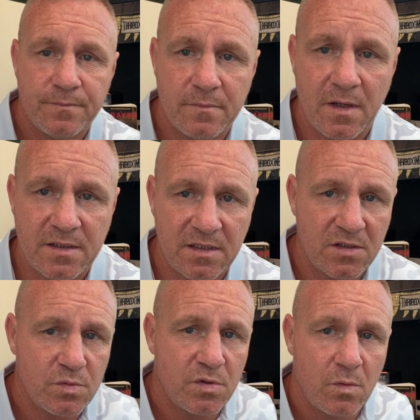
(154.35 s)
I think
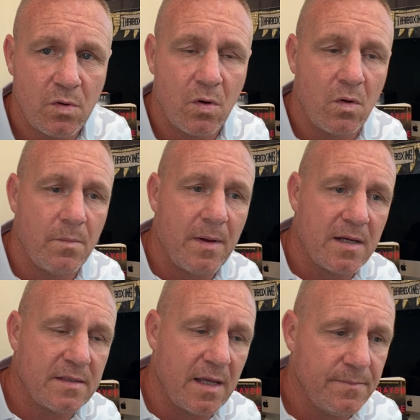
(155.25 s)
that's what they were called
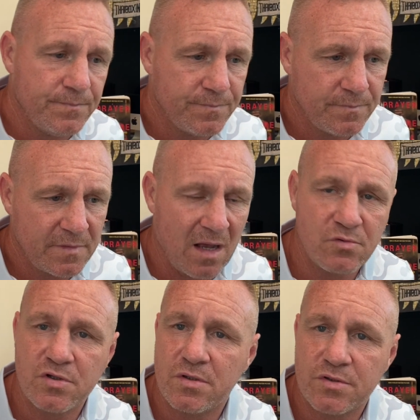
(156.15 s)
back then.
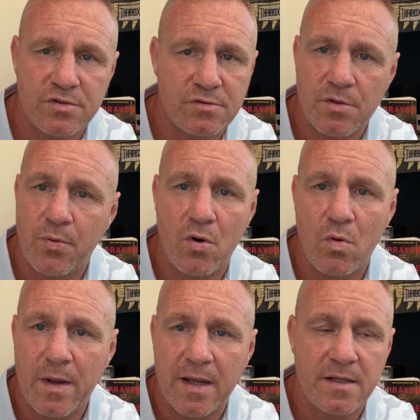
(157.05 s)
Counsellors, support
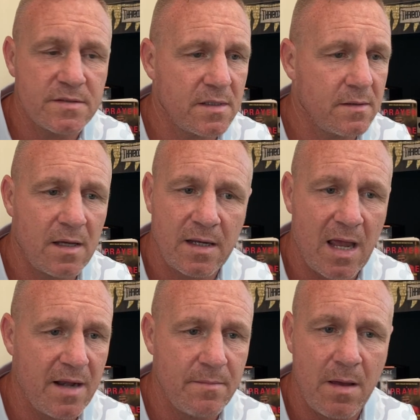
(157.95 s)
workers, I
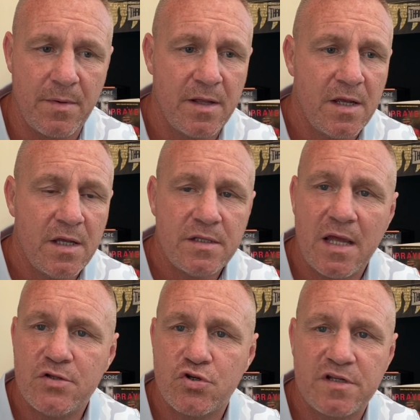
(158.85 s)
can't remember.
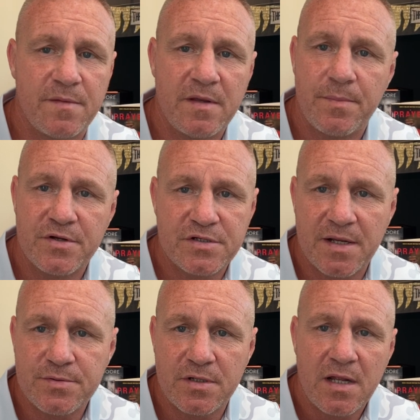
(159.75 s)
They just gave me a
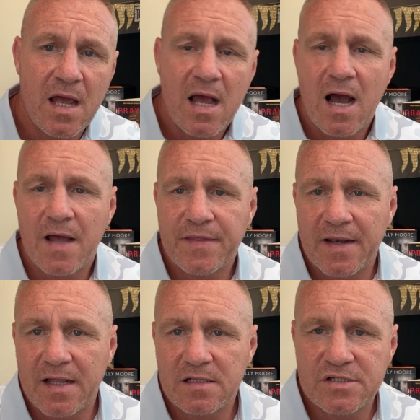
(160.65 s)
prescription, had a
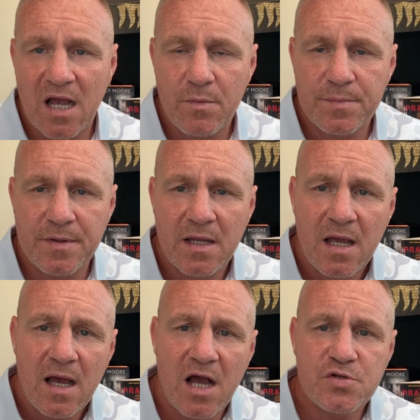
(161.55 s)
little chat with me,
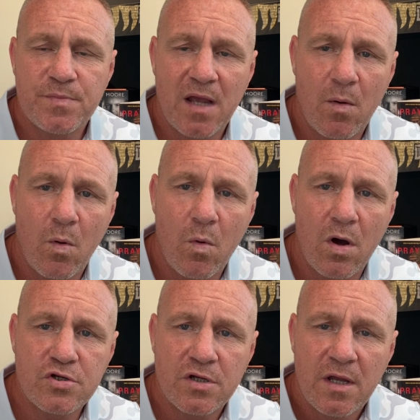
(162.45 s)
asked me how I
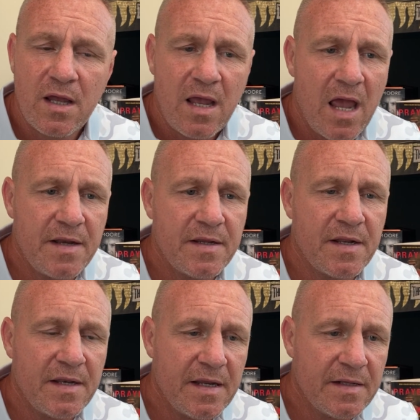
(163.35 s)
was, anything I
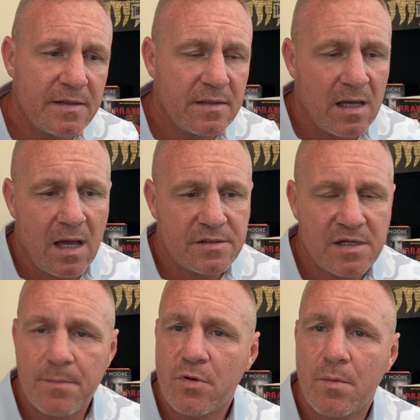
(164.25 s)
needed, and
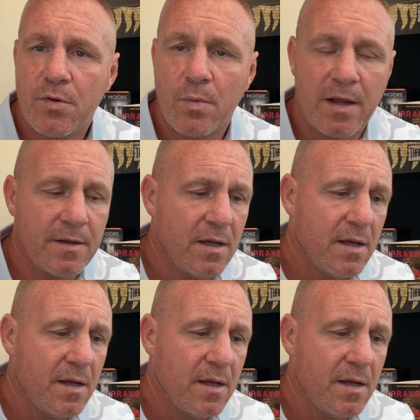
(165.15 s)
sent me on my way.